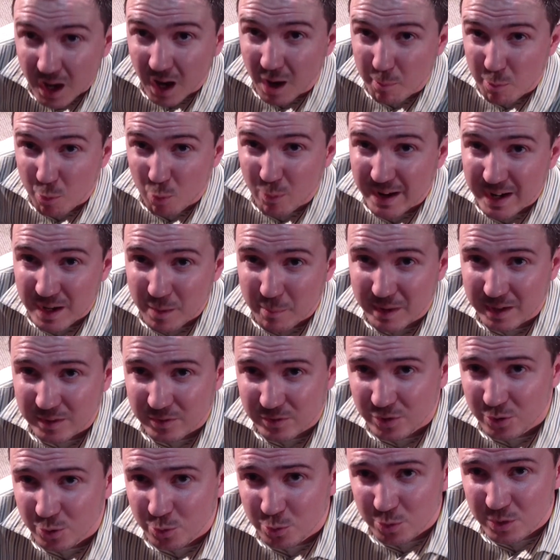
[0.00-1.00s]
I've been waiting about
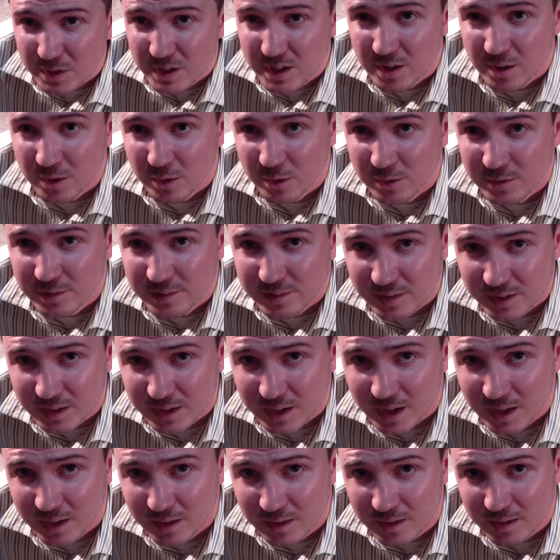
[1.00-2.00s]
two years to
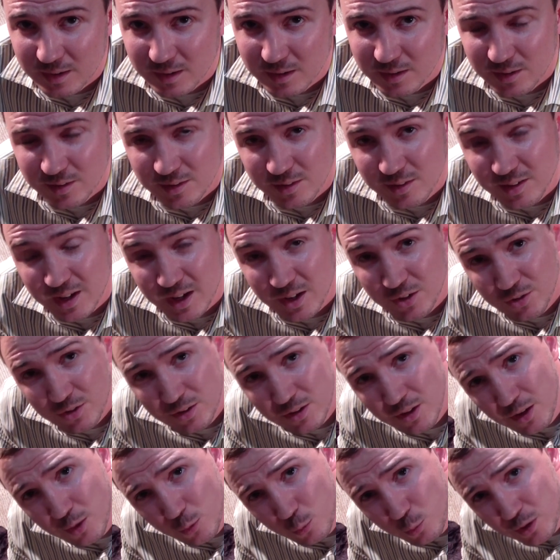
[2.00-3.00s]
get, this is actually
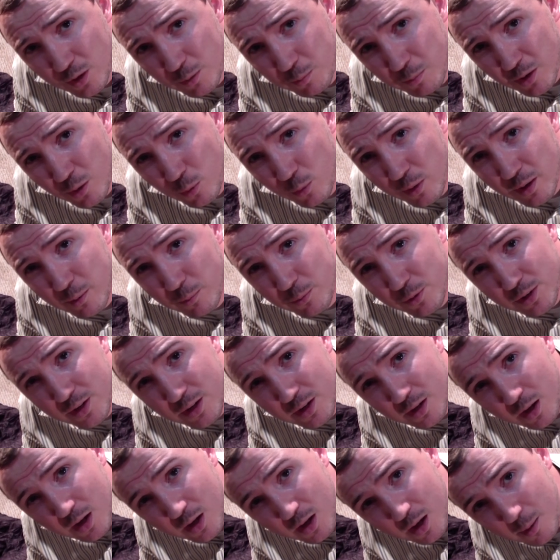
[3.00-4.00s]
kind of weird by the way I'm
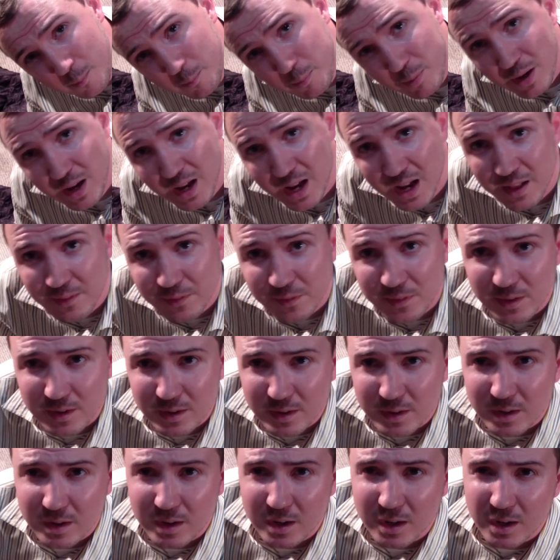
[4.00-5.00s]
looking up at the
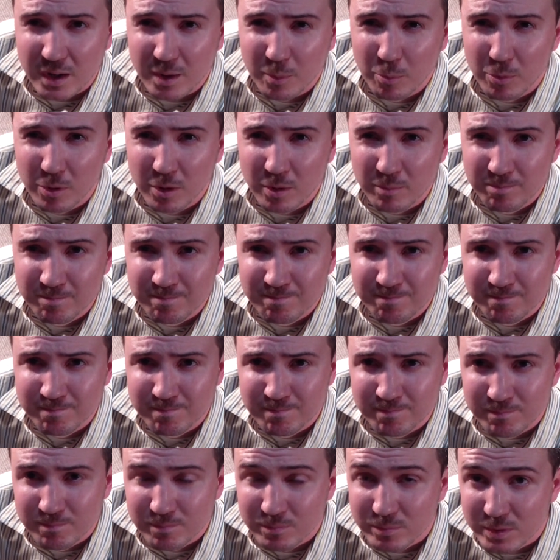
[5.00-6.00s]
camera,
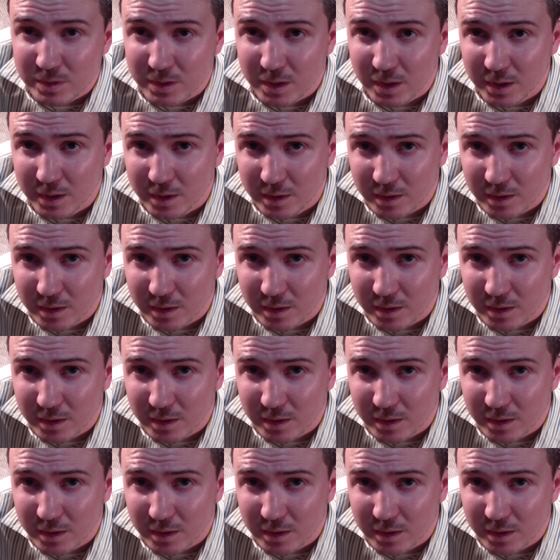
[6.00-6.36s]
kind